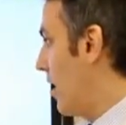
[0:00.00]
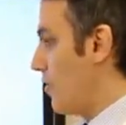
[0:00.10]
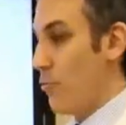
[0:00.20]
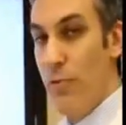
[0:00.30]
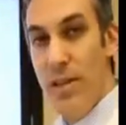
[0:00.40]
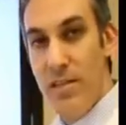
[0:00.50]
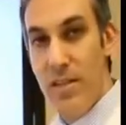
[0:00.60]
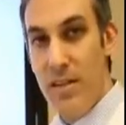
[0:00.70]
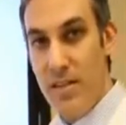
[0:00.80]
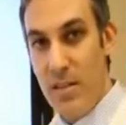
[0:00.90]
And the
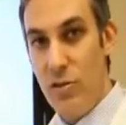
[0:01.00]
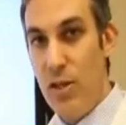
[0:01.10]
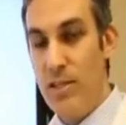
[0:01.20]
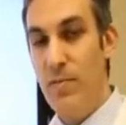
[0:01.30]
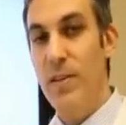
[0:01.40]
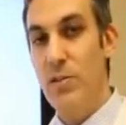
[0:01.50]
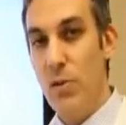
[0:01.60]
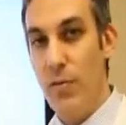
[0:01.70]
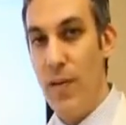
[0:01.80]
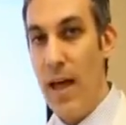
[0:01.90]
reason is she has
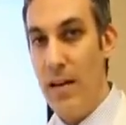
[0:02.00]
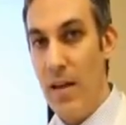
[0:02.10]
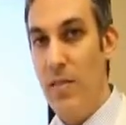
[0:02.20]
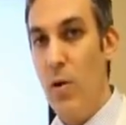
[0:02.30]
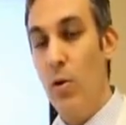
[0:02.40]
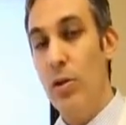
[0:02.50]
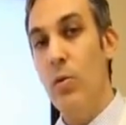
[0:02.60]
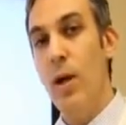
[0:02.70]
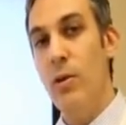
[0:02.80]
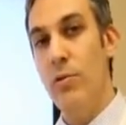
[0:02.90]
visceral fat, and the
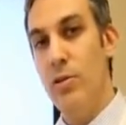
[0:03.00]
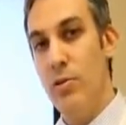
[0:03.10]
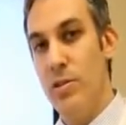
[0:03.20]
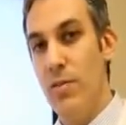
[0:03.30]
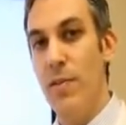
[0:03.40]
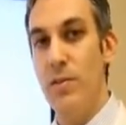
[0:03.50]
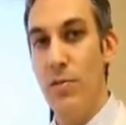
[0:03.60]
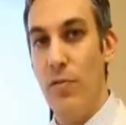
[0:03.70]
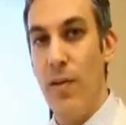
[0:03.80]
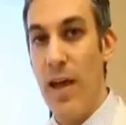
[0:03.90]
only way to reduce the
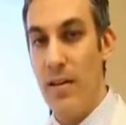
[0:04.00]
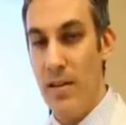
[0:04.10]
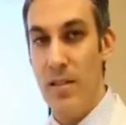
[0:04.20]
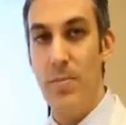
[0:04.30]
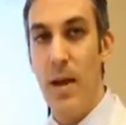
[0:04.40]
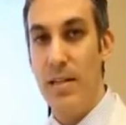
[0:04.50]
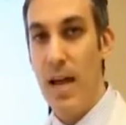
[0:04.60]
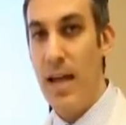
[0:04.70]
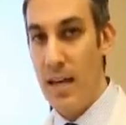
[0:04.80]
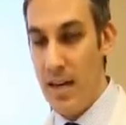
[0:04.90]
visceral fat is by
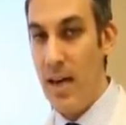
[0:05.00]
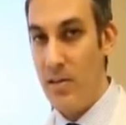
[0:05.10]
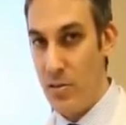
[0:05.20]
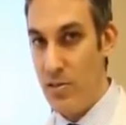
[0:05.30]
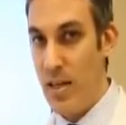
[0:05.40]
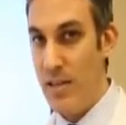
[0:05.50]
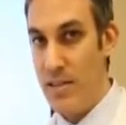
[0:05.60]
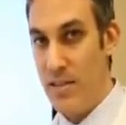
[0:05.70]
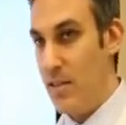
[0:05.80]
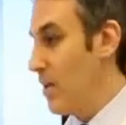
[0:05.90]
diet and
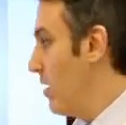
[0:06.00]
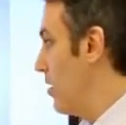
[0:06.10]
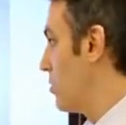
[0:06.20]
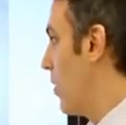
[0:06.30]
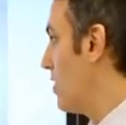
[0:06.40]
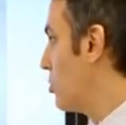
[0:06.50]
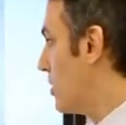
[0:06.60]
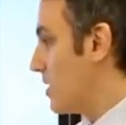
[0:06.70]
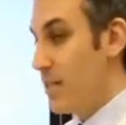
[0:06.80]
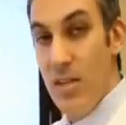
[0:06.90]
exercise. So as
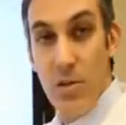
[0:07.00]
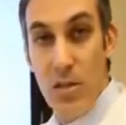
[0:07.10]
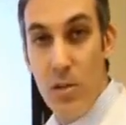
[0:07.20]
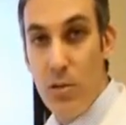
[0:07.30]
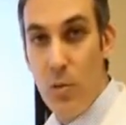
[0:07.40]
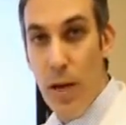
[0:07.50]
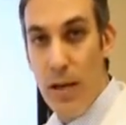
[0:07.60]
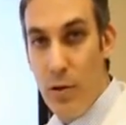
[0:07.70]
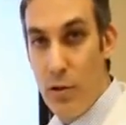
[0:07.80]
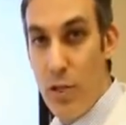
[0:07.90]
she continues to lose
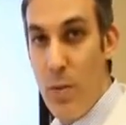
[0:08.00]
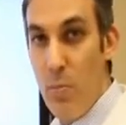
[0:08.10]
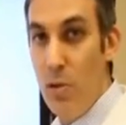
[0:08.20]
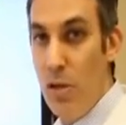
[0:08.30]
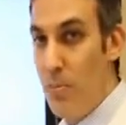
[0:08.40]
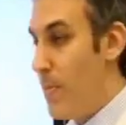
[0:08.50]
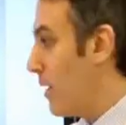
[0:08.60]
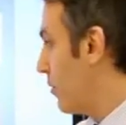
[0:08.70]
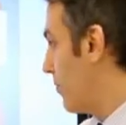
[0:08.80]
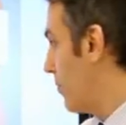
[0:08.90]
weight, her shape will look
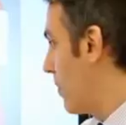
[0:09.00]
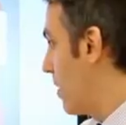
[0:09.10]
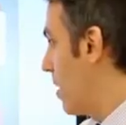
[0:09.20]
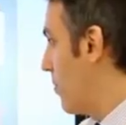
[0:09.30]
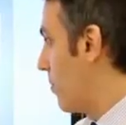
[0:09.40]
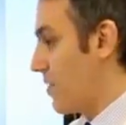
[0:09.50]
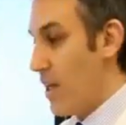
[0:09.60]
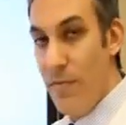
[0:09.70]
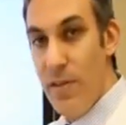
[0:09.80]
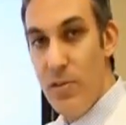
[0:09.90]
better, but
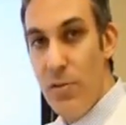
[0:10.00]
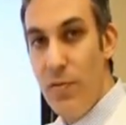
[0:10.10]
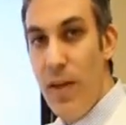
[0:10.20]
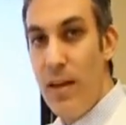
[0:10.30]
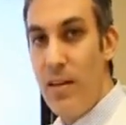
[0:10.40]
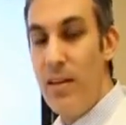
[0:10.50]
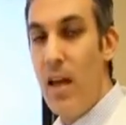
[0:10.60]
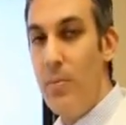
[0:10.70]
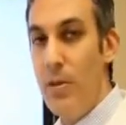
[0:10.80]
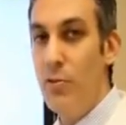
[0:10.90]
that visceral fat
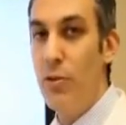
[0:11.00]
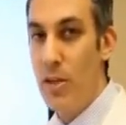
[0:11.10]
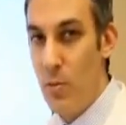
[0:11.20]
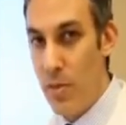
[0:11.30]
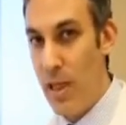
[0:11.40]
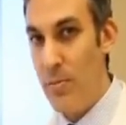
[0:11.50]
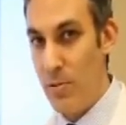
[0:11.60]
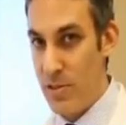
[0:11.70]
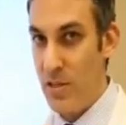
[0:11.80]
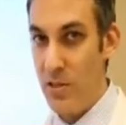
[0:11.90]
cannot be treated with
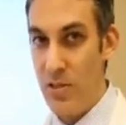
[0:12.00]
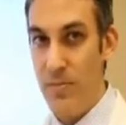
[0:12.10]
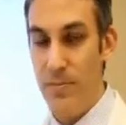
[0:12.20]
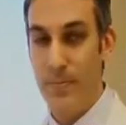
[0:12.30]
liposuction.